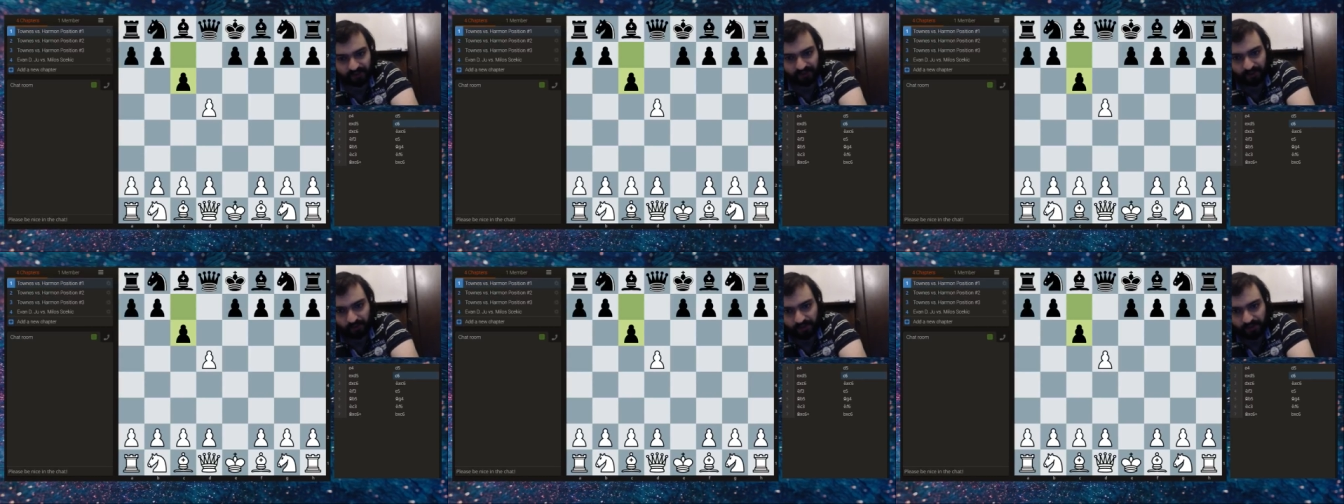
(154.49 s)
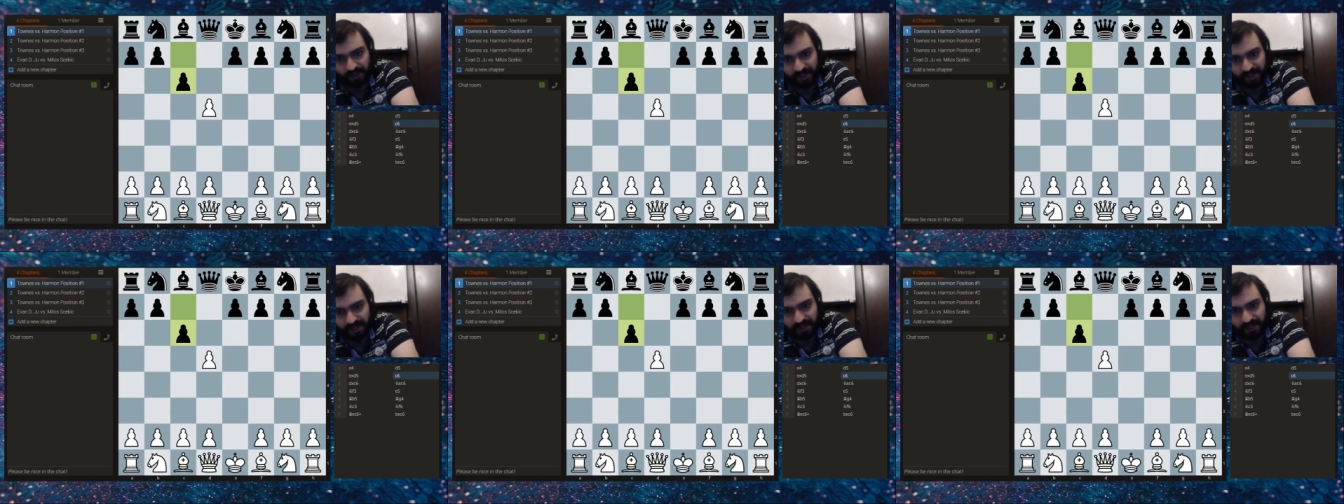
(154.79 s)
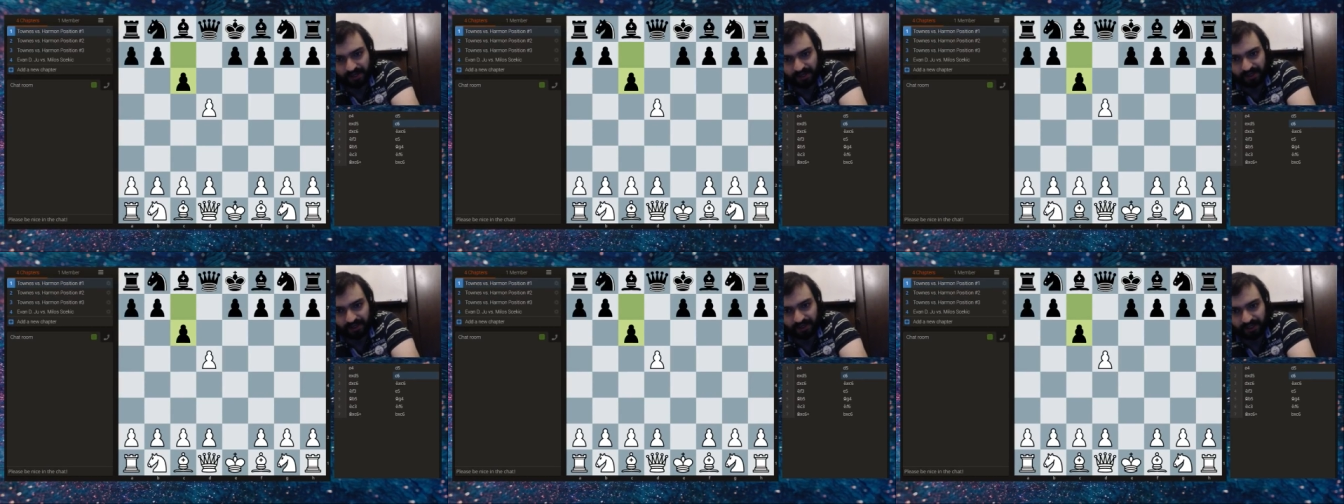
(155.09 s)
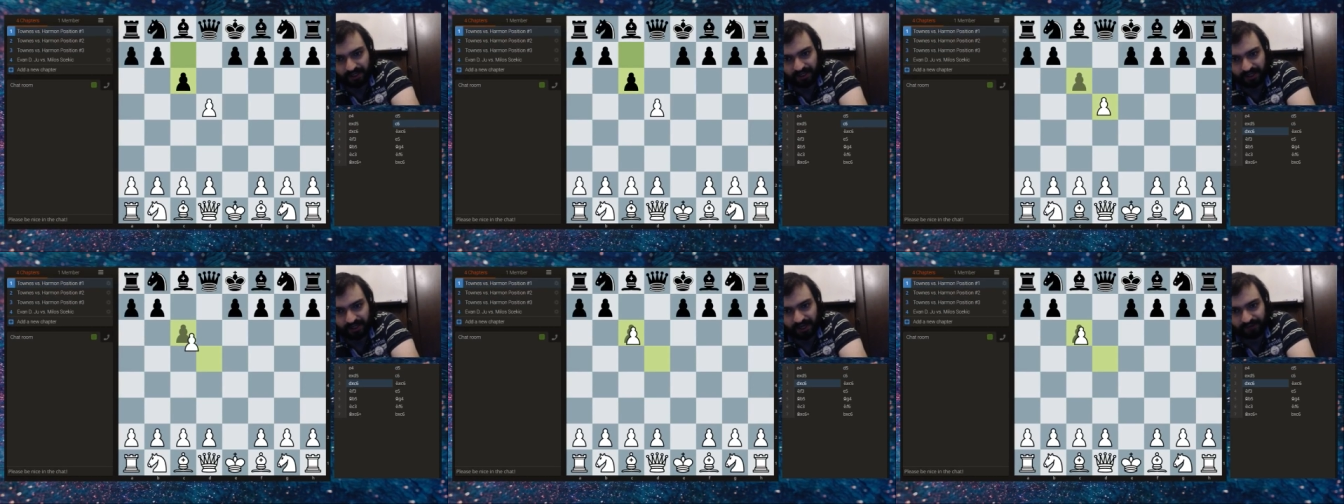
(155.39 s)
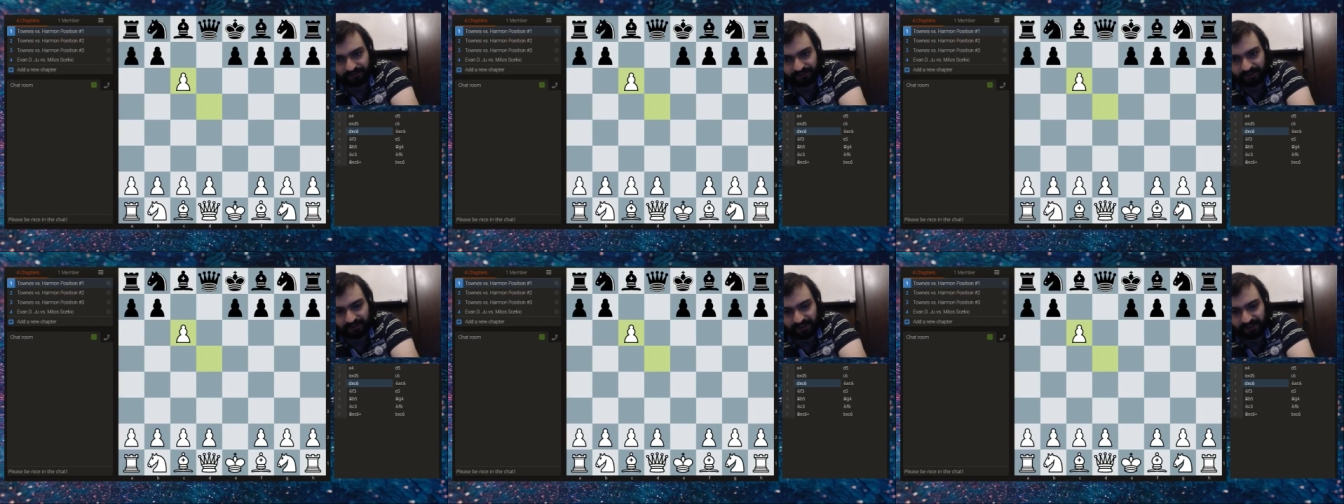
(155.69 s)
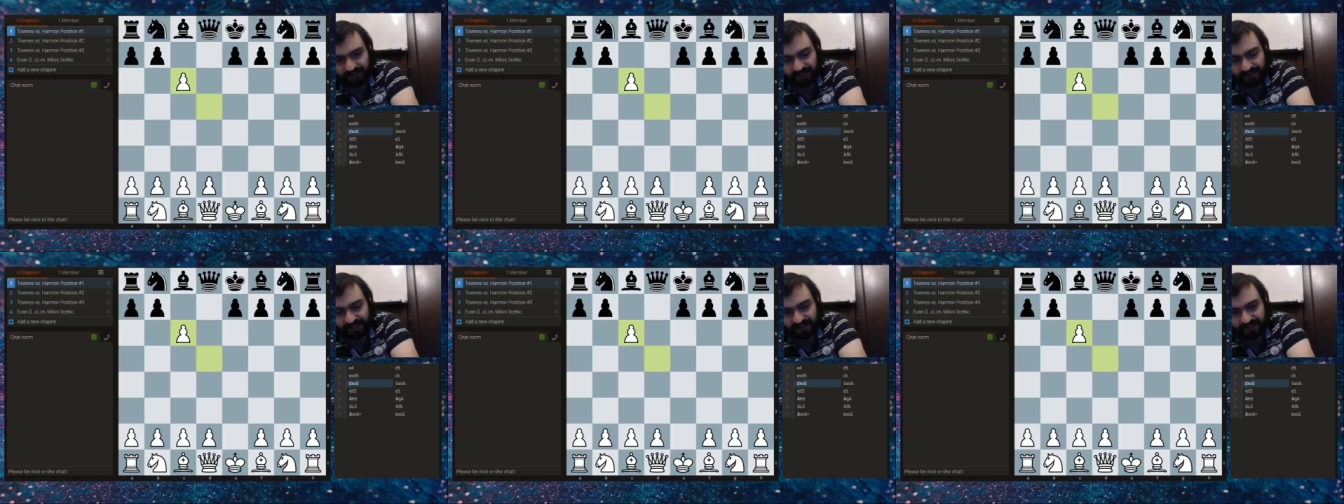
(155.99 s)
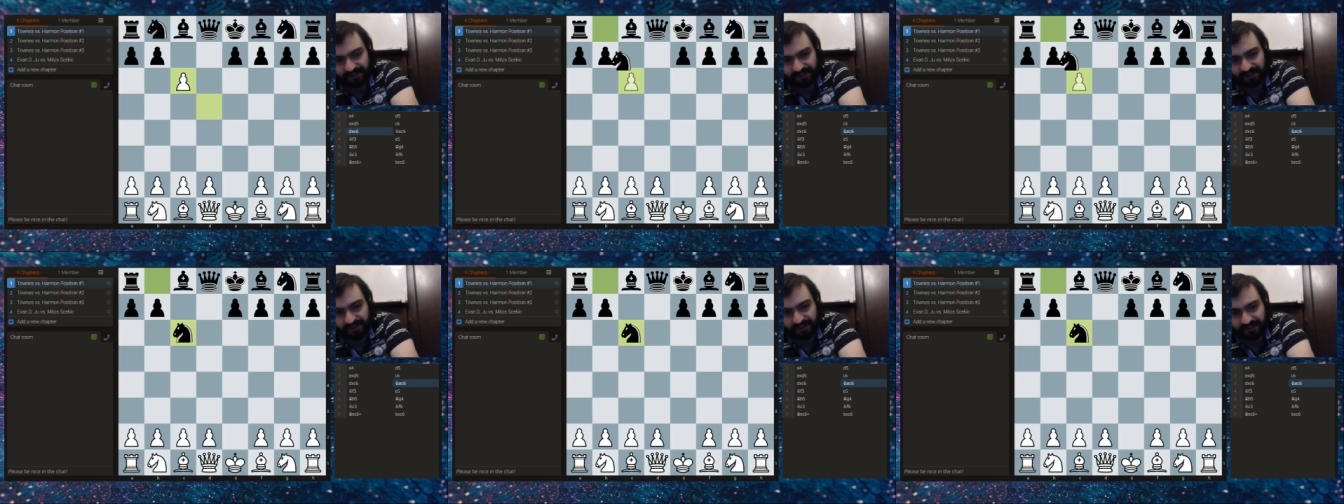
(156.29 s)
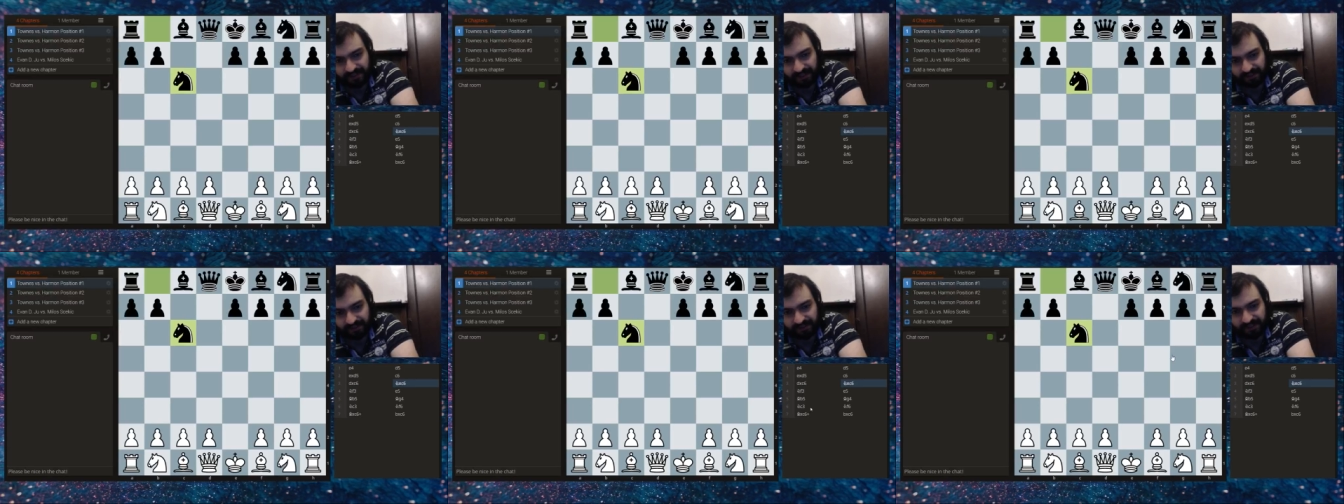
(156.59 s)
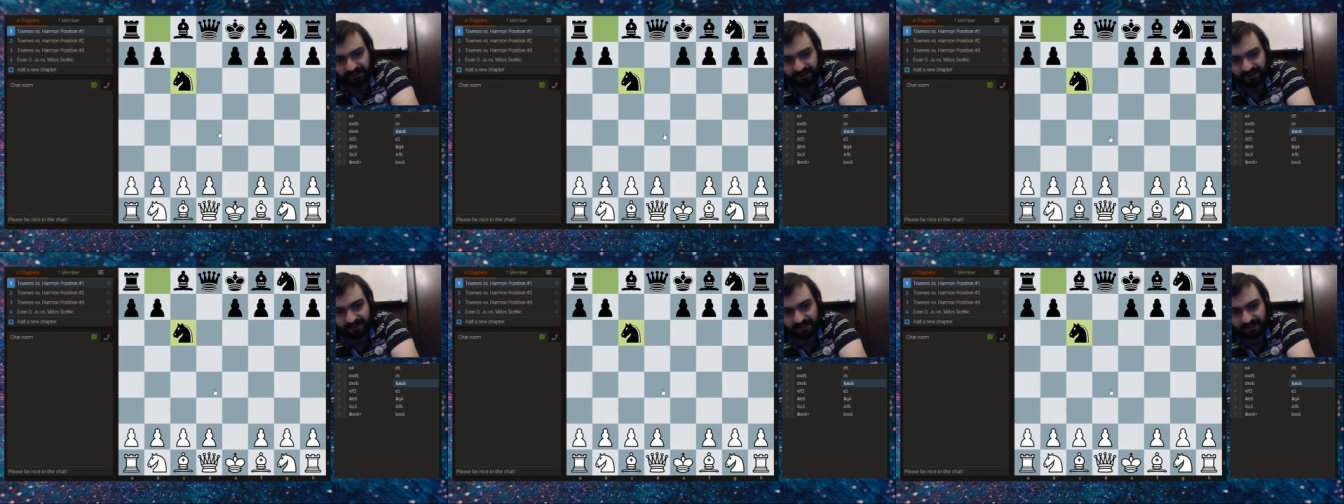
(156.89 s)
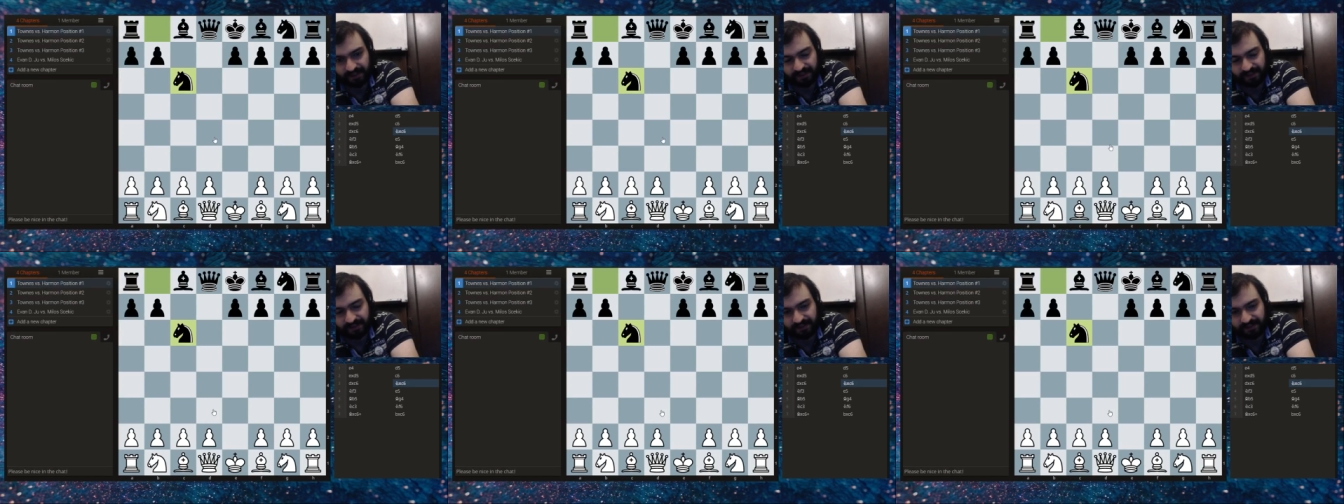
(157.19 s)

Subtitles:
So here, after d takes e6, knight takes e6,